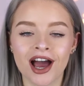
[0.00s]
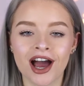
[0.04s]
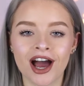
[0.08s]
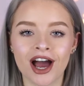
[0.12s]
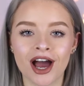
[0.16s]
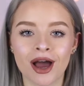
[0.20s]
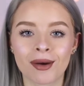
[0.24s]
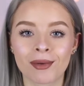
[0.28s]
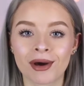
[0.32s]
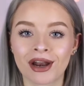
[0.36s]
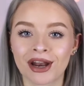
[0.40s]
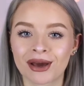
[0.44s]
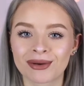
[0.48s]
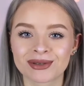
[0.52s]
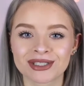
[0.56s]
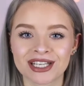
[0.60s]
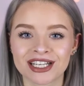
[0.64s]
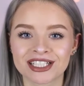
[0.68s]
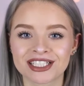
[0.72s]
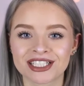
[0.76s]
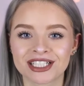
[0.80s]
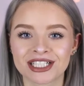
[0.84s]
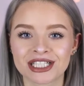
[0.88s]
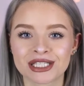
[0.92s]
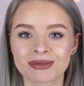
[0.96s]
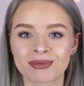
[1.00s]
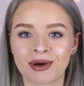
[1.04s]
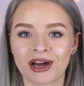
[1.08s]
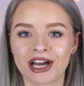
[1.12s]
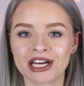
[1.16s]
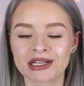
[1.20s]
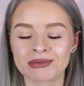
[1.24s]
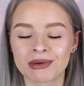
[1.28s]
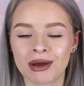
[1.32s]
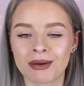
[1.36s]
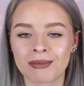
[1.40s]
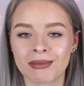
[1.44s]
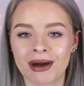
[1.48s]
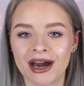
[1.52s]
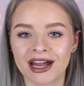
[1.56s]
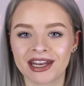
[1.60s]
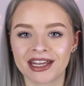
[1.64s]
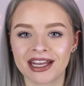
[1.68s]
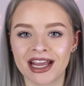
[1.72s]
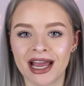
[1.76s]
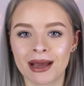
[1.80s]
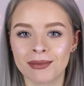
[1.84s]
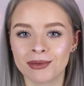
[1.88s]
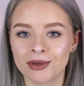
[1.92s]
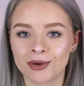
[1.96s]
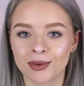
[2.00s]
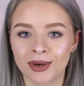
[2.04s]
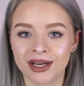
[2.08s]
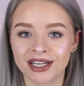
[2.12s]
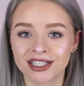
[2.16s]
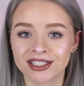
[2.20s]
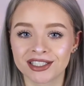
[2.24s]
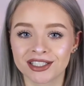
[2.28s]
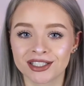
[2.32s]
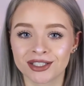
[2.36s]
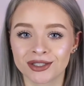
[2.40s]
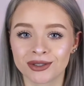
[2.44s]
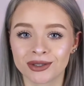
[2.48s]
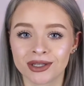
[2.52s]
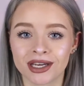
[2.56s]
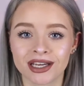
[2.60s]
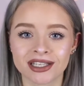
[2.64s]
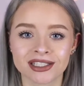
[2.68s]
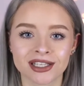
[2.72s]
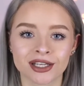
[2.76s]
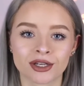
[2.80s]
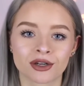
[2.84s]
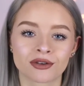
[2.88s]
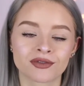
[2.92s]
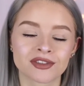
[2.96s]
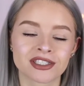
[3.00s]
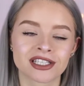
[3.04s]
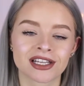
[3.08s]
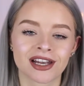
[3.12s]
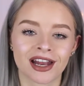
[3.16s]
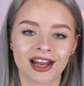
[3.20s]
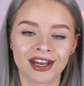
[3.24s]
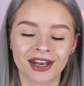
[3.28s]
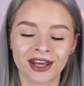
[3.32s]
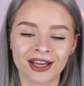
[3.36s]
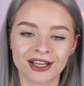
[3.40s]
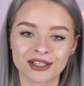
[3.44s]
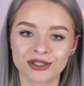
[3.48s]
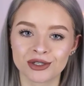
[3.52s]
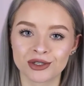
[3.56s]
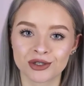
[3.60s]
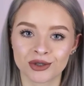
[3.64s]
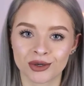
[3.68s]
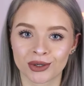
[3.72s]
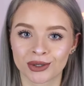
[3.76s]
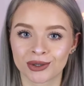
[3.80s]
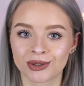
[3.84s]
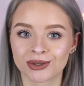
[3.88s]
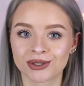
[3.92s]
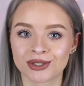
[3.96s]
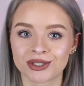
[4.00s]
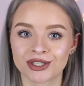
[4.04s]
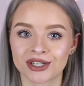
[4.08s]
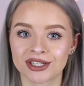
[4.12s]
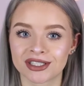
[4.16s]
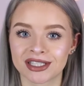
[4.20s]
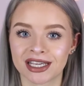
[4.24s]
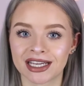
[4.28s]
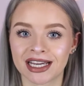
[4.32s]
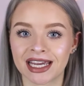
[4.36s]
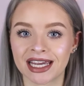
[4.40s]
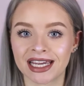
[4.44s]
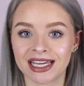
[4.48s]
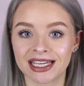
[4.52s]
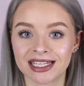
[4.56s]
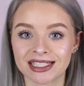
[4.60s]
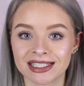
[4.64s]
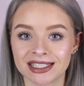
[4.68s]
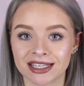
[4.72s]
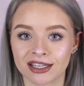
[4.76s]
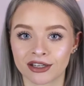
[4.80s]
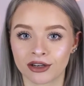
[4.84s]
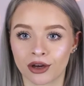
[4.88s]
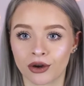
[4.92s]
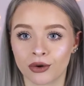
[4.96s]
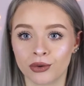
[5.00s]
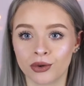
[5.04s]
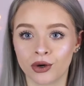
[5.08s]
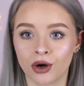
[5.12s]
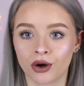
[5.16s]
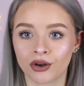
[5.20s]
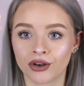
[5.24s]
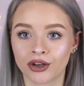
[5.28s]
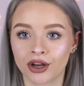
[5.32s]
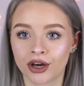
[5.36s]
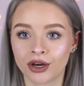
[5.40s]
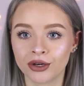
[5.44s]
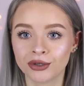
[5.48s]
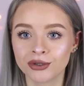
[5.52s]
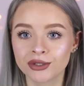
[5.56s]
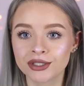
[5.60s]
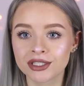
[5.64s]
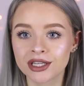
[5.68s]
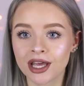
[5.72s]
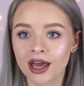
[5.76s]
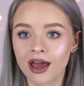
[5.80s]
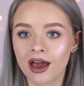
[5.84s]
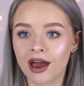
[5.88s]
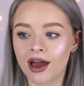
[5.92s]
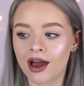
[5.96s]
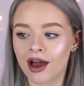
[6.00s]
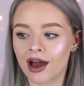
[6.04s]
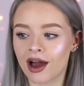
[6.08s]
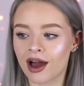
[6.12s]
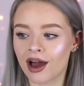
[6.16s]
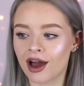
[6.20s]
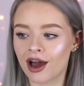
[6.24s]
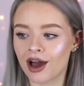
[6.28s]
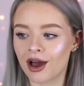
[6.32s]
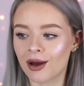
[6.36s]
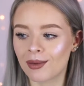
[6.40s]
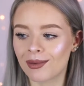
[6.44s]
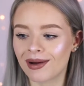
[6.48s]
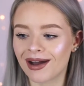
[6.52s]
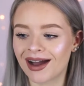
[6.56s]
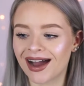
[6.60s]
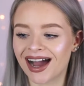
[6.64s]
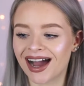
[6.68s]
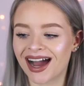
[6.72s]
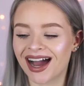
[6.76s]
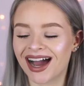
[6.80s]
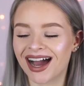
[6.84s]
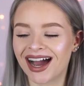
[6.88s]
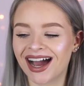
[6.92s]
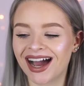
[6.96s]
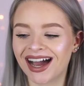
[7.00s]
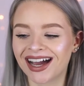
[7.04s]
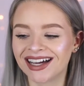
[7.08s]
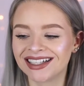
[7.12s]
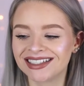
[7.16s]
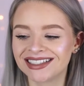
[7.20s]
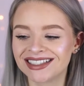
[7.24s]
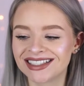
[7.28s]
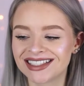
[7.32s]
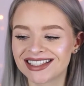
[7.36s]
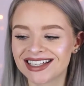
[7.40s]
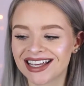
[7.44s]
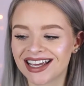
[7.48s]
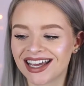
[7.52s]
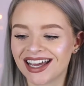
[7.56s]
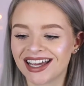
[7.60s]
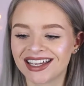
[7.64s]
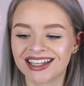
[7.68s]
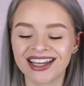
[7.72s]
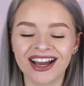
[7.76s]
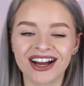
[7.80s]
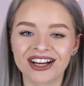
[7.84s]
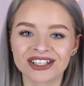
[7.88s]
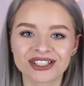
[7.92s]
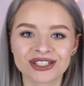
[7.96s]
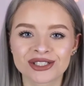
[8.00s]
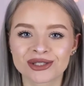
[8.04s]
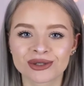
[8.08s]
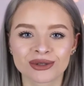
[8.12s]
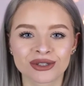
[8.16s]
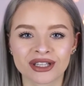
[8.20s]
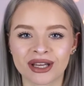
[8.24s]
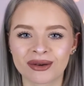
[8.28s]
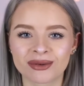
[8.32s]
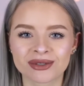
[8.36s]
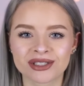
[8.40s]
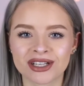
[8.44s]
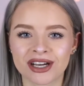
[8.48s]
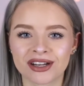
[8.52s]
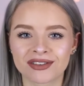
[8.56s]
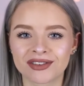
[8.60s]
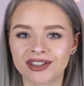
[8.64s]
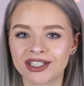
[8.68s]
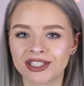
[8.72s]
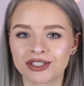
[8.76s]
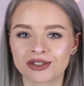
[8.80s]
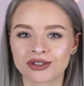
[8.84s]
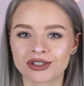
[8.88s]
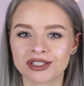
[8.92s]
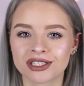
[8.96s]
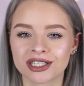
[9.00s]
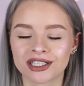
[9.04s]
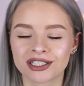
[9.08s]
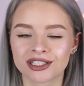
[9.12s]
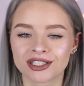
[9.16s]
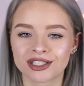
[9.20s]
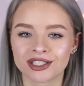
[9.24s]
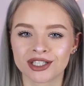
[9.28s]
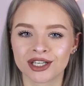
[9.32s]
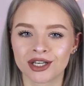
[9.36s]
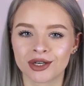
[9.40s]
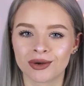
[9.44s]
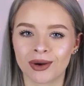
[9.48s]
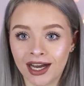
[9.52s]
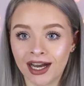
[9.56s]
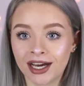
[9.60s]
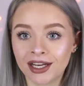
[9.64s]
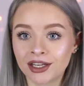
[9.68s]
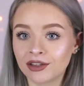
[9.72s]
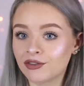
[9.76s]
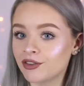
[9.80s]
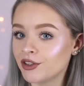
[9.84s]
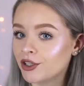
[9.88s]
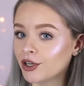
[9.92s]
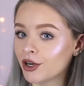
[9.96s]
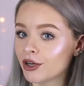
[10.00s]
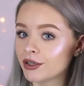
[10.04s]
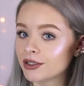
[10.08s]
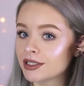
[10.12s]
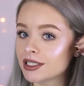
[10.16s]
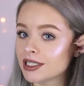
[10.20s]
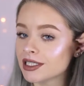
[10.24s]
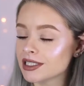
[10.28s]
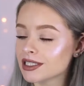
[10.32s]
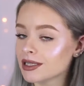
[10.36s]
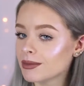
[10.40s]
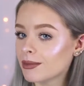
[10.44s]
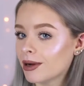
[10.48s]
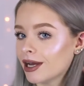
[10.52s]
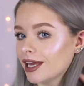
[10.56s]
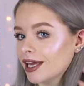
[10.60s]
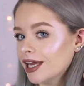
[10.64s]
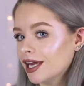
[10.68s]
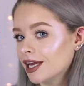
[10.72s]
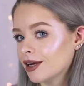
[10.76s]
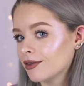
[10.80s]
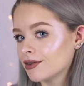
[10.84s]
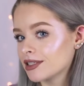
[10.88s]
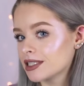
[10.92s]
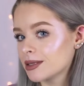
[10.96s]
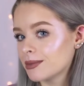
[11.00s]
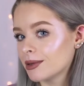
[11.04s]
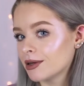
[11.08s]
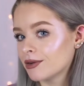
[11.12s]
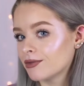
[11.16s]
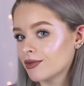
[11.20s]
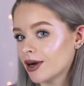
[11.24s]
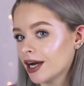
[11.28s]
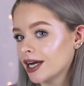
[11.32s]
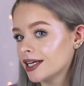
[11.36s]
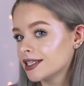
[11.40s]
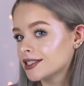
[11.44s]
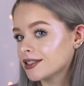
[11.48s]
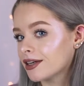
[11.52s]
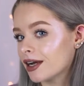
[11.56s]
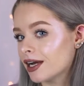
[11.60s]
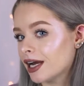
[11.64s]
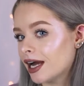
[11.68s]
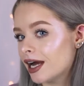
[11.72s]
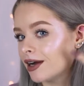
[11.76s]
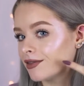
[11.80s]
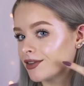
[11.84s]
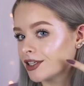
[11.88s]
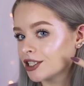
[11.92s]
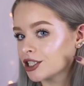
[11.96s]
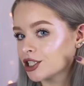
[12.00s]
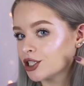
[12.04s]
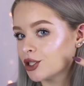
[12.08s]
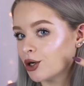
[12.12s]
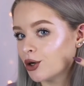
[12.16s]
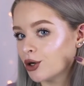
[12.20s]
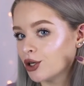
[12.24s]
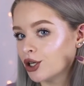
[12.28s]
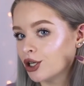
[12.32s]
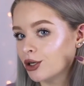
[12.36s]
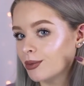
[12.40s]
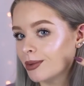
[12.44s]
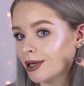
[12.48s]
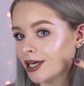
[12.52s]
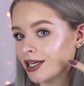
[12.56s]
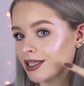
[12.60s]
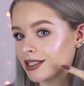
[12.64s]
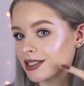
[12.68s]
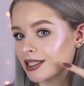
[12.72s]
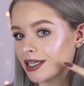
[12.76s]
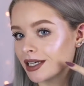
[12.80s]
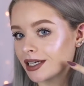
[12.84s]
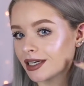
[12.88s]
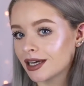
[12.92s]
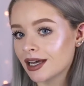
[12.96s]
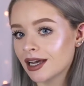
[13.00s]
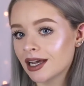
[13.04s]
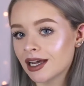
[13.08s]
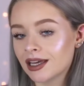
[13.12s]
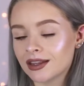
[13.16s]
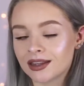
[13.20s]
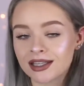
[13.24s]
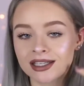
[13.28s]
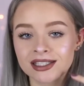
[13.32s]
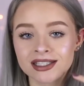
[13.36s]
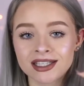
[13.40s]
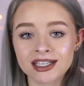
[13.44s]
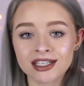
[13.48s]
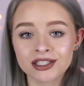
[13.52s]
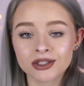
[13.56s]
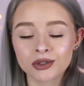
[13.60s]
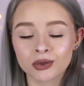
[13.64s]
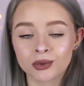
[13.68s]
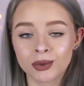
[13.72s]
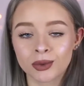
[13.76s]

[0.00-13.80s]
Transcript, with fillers: um, and I was actually inspired by Manny MUA to do this and obviously like Nikkie Tutorials who does like hits and oh god nos um, and yeah I just thought that was kind of interesting to do and if you notice that my ear is a bit red I have actually got a new piercing this is